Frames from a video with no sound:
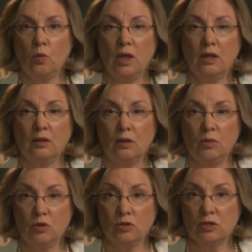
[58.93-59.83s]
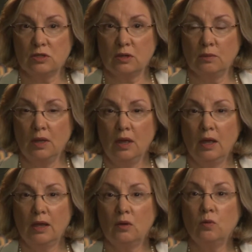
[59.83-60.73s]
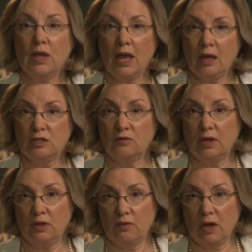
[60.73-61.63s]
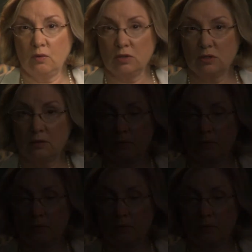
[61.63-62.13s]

weaken the immune system can reactivate the virus.